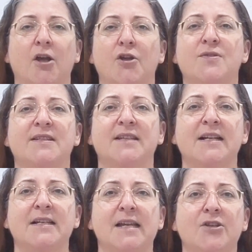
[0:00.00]
You
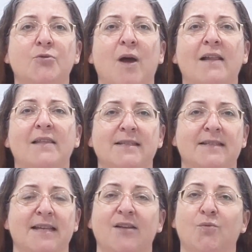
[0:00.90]
still need to
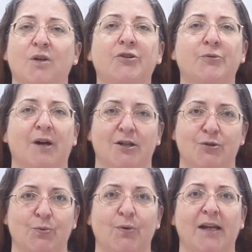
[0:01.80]
understand what you are
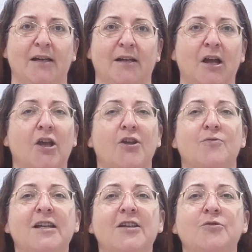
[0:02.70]
doing. You
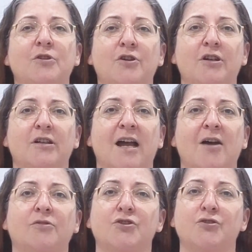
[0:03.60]
need to learn how
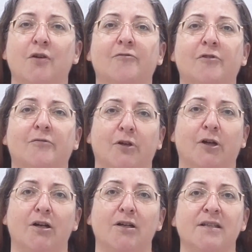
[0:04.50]
the software
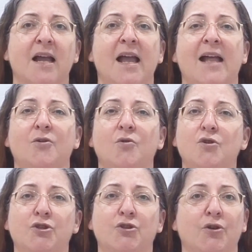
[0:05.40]
works, and
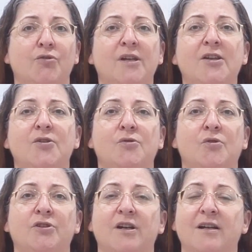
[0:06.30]
also you need to know
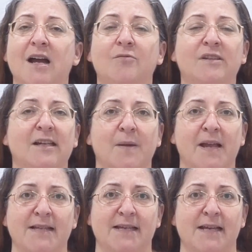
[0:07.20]
the accounting
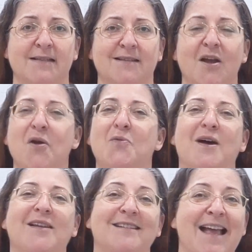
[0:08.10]
basics.
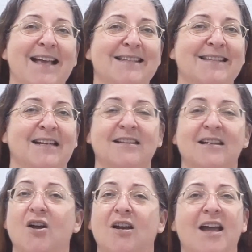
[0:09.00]
What an asset,
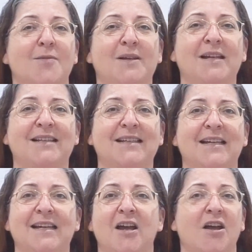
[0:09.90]
a
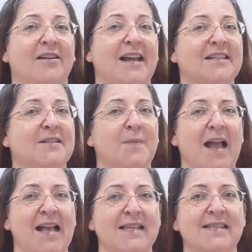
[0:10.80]
liability, an
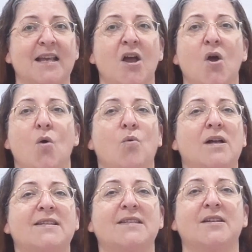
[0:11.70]
expense,
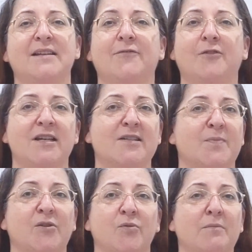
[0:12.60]
what's the difference
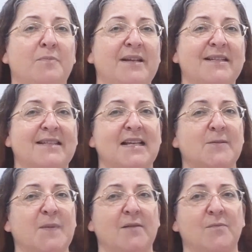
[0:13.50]
between bills and
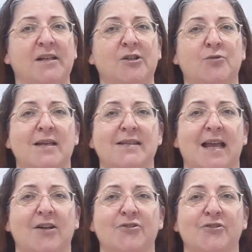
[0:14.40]
spend money
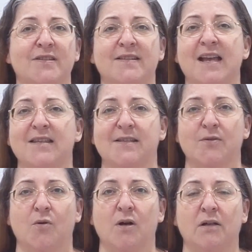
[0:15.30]
transactions, and so
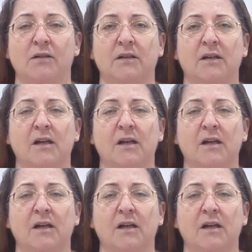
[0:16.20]
on.